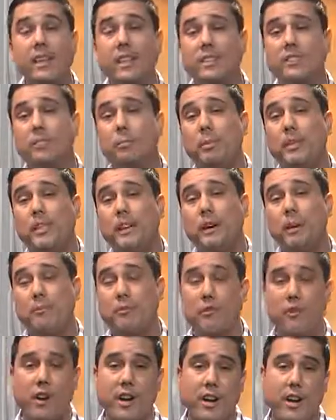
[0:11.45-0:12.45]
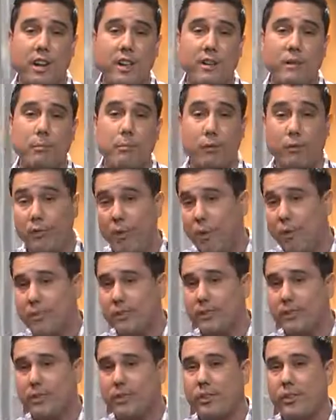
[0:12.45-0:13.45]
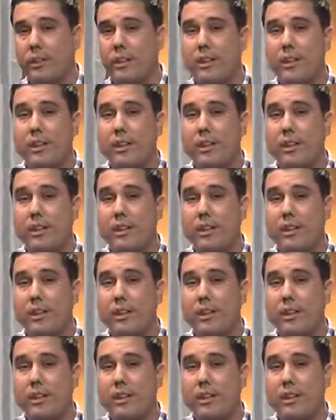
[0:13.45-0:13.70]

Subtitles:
speed up front-end performance,